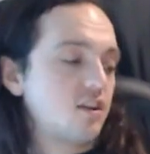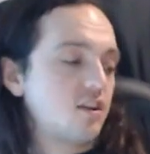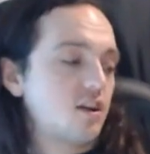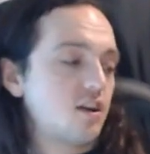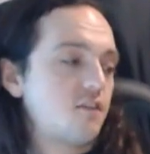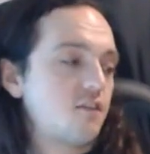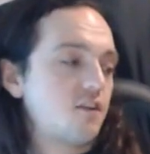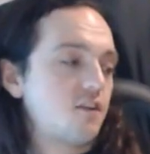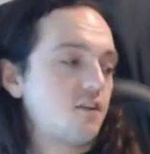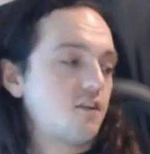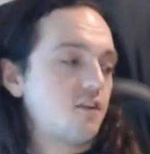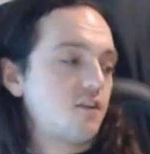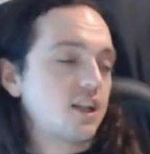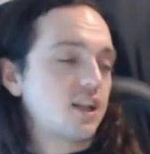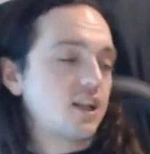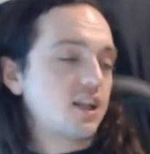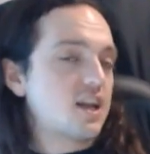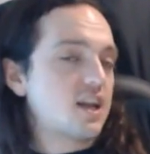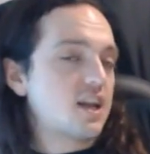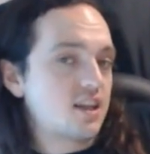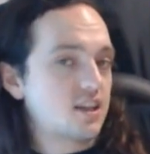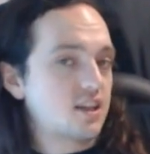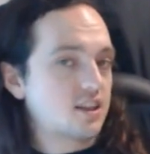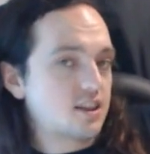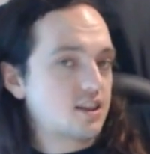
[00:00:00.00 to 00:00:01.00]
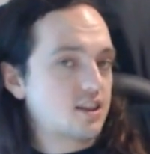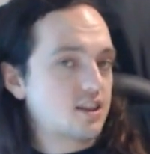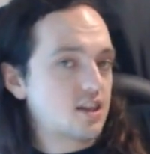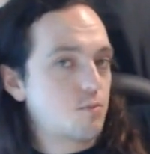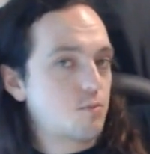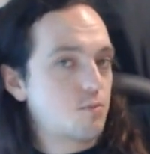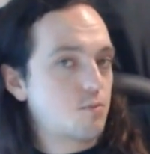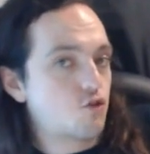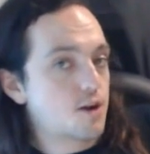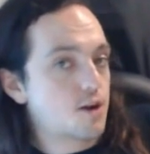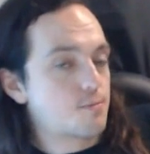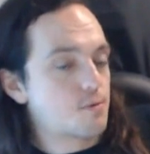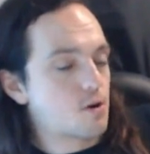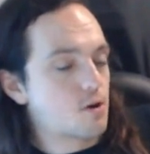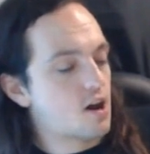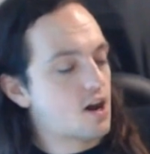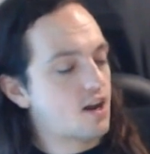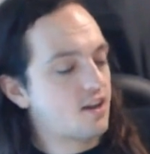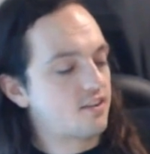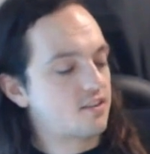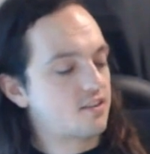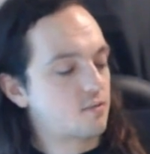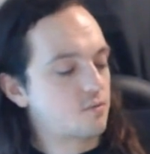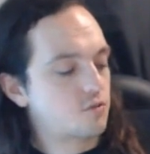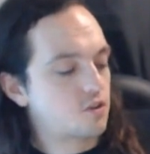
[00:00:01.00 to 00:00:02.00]
If you let your thumb drag
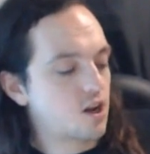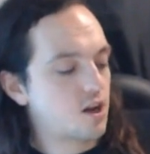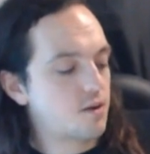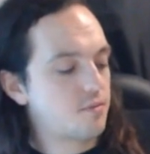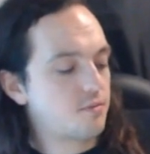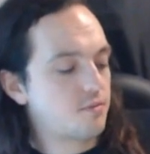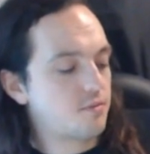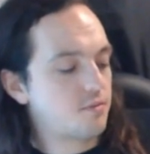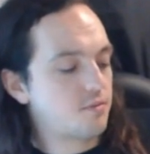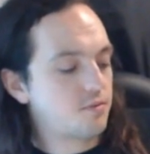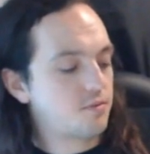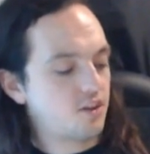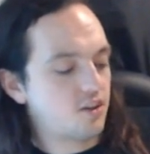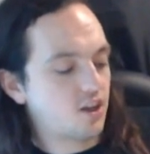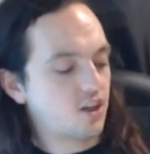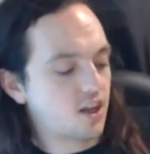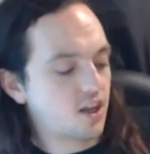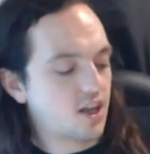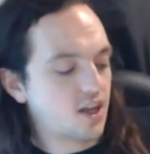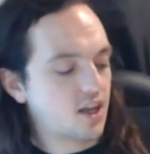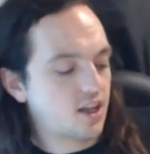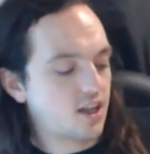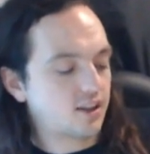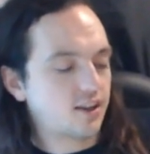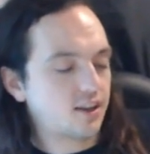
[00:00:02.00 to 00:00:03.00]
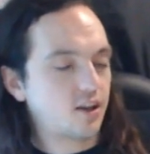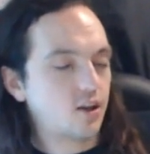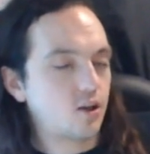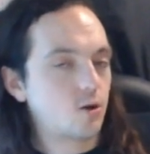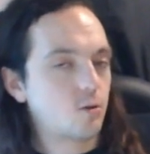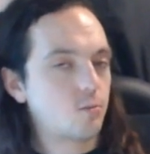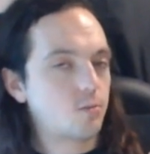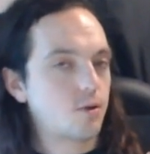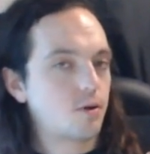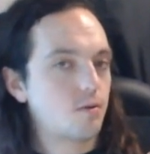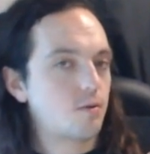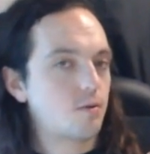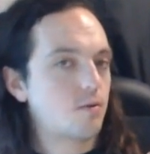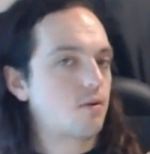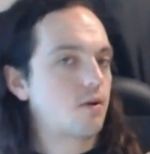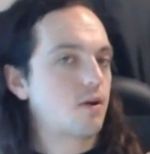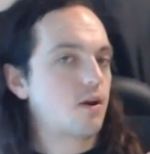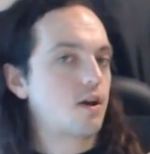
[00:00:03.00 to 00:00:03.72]
behind, sometimes you can get a little bit